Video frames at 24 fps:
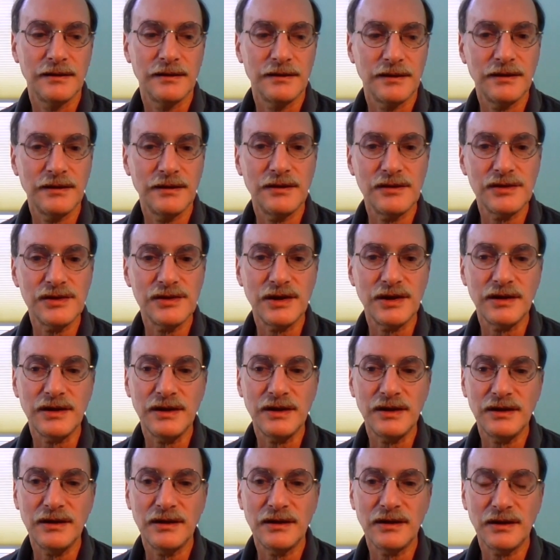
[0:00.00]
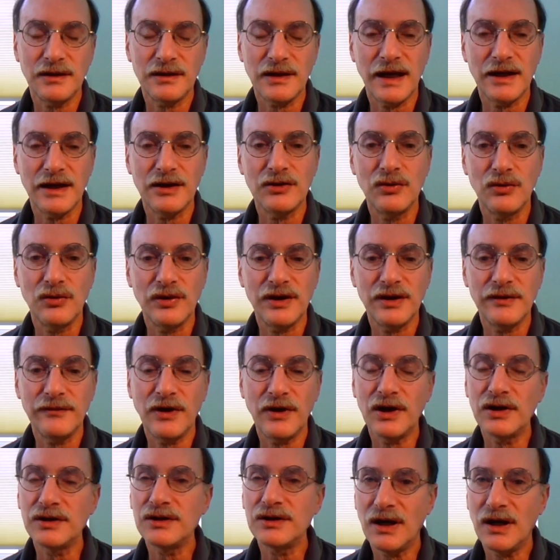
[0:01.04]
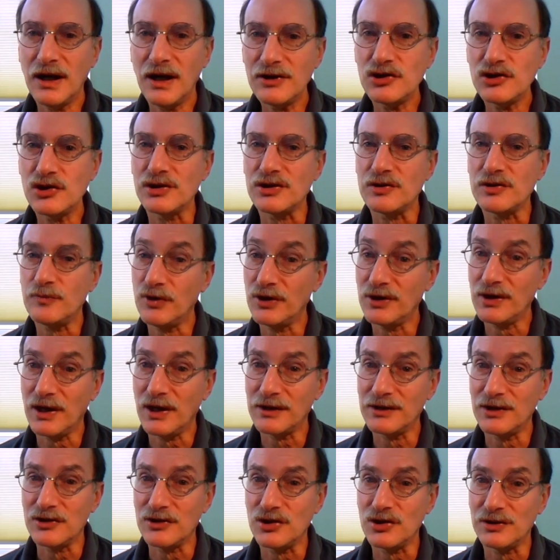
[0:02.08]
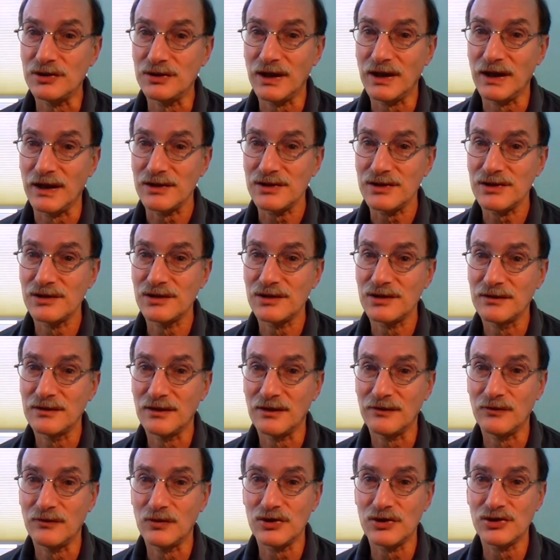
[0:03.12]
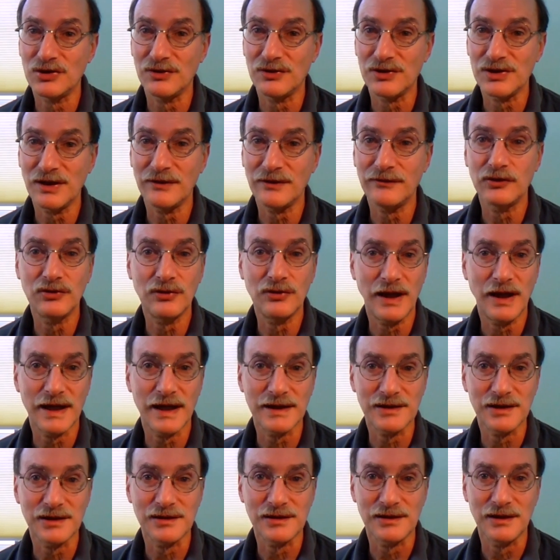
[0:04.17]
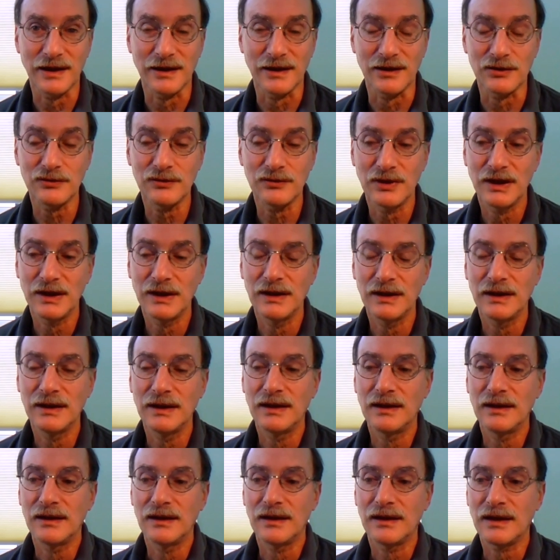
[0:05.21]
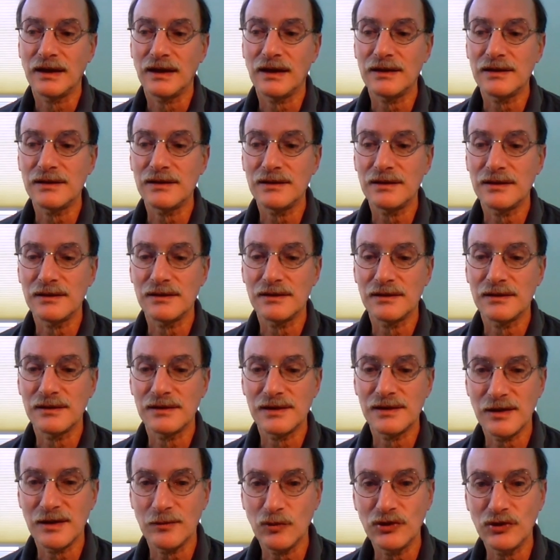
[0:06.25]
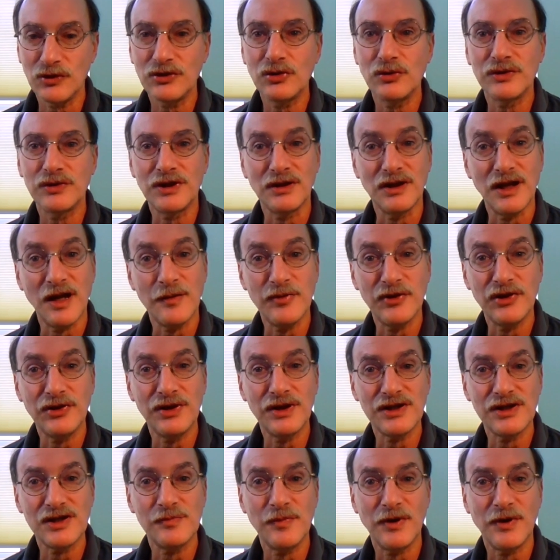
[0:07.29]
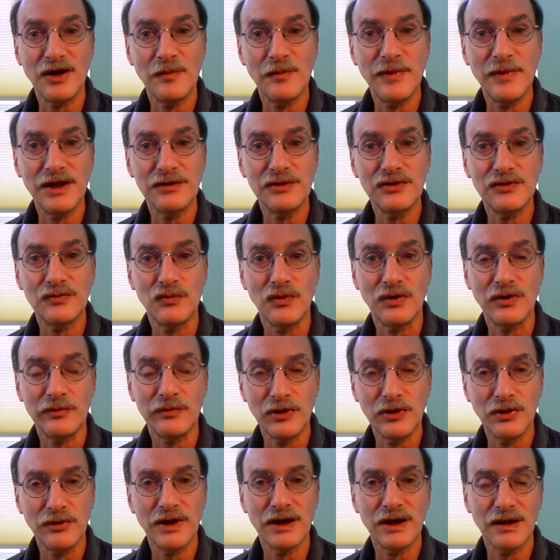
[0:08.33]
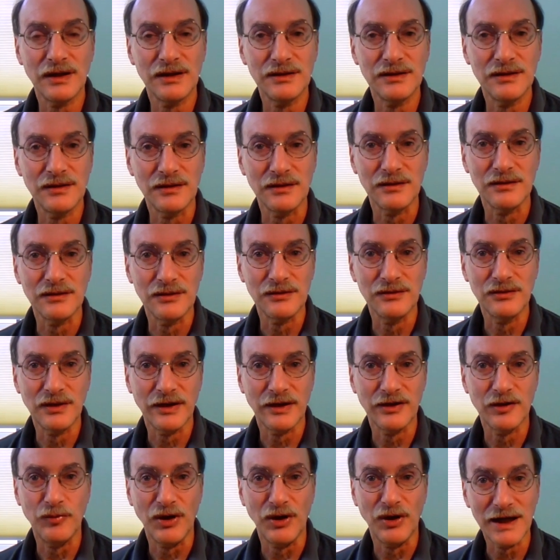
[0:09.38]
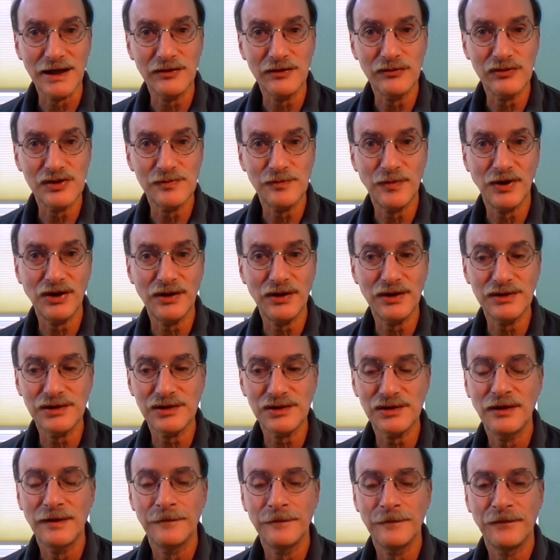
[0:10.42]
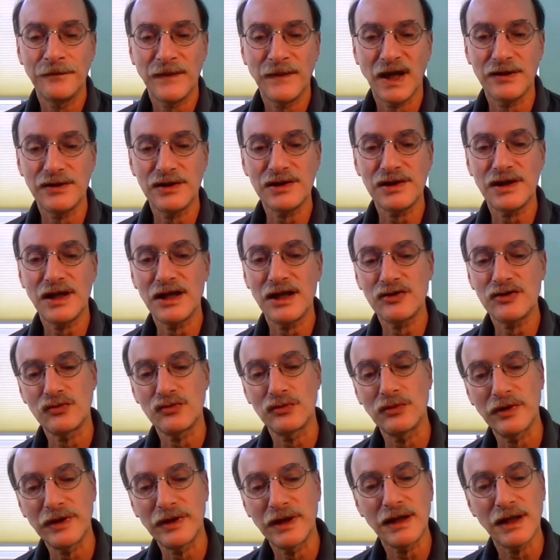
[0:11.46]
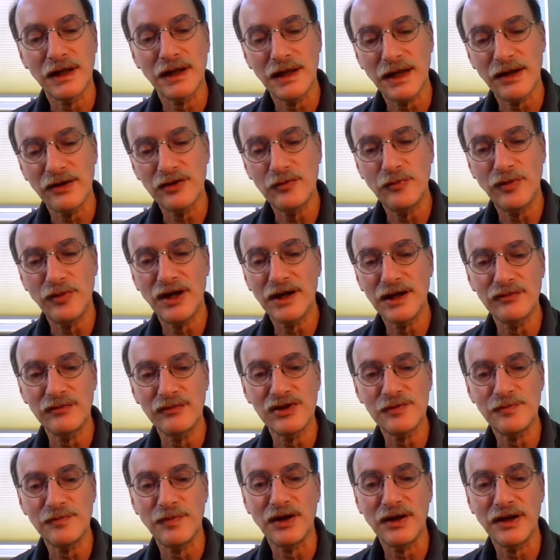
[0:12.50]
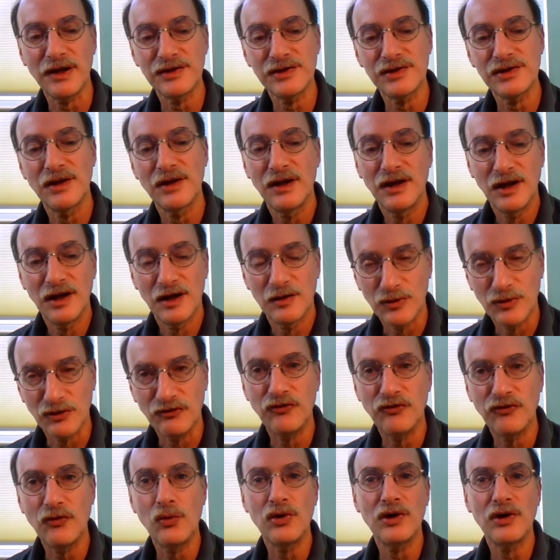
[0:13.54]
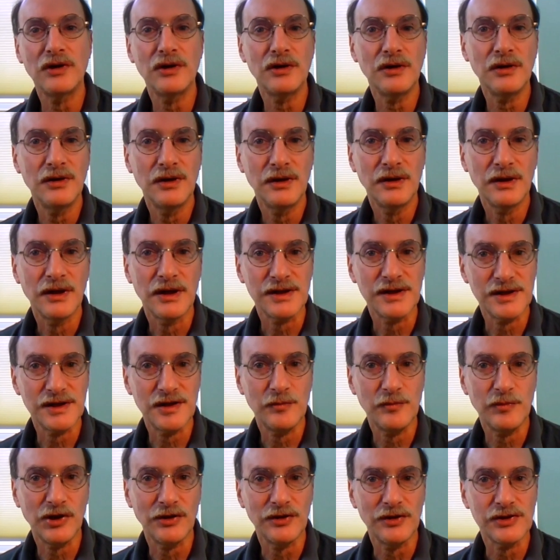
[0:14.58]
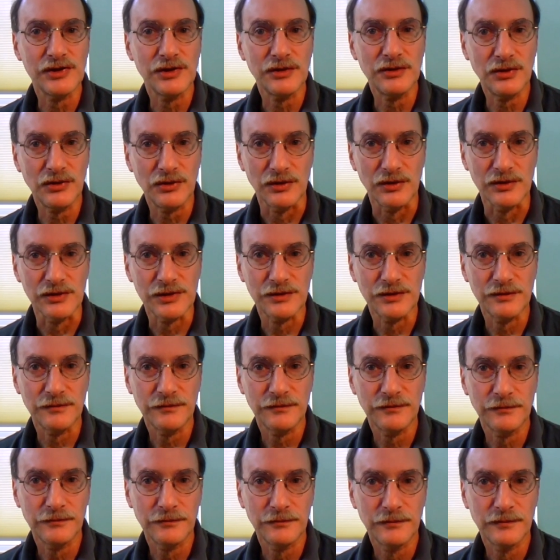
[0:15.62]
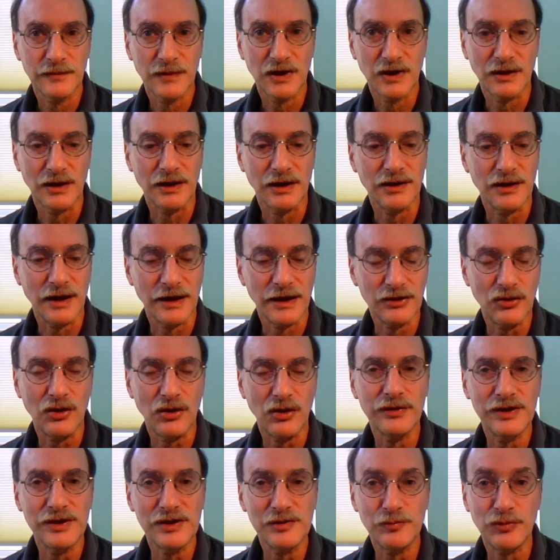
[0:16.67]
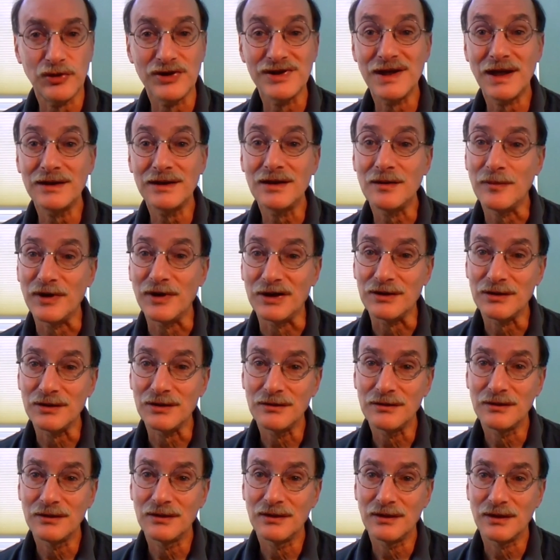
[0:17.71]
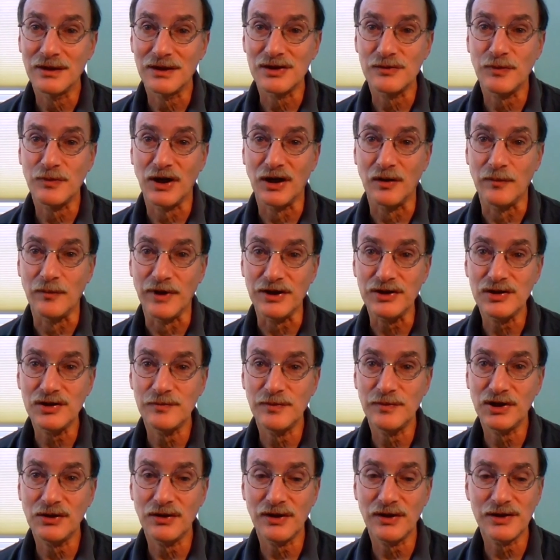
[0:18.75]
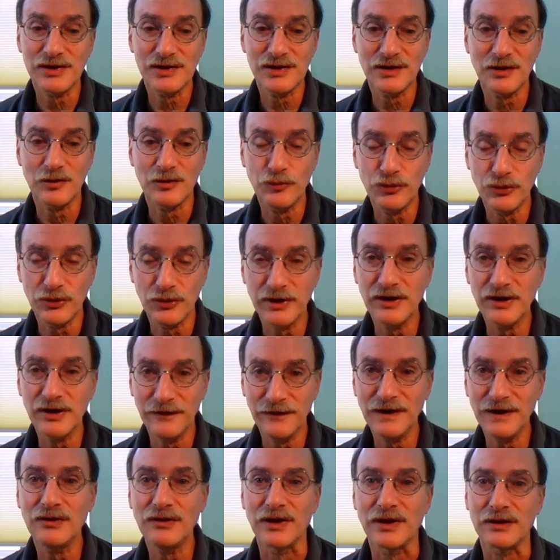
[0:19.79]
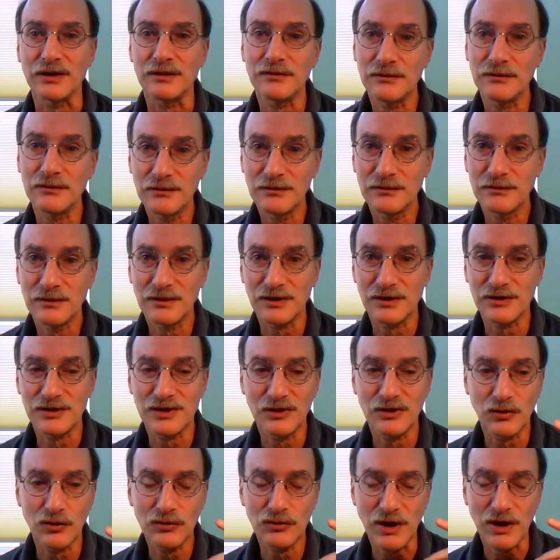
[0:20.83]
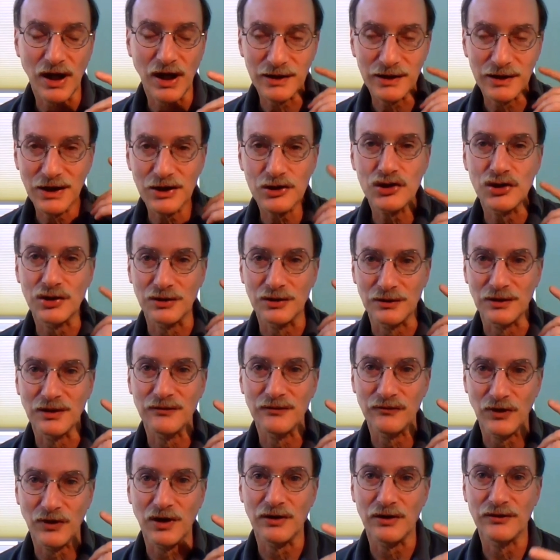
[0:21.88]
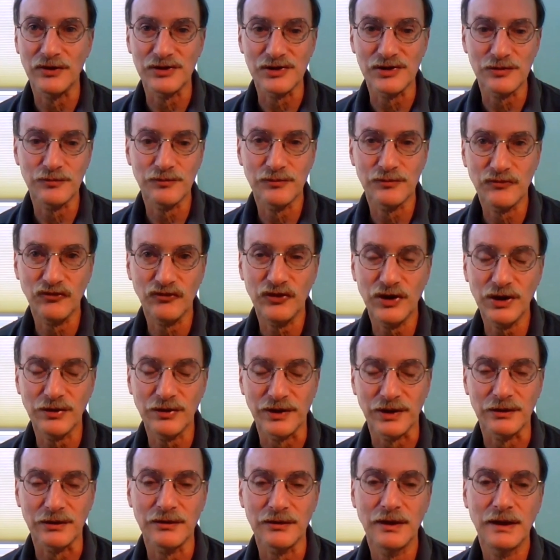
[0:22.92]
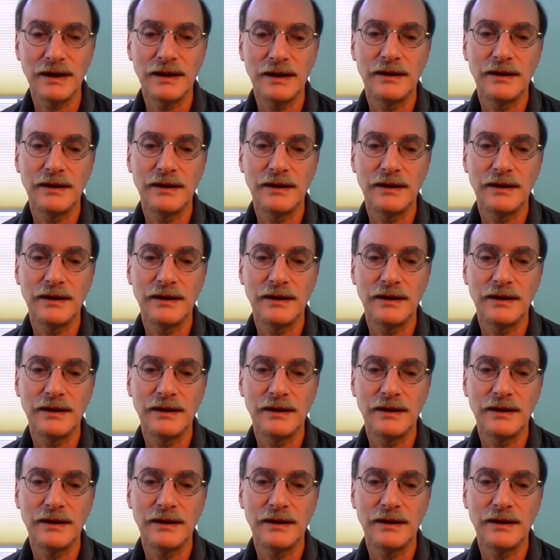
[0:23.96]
Then there's a category of unconscious precognition tests, of which there are several classes now. And similar to a telepathy experiment where we're looking at how the body responds, in this case, we're looking at how the body responds before a stimulus occurs. And I call these presentiment experiments because they're pre-feeling. There's no cognition involved, it's feeling.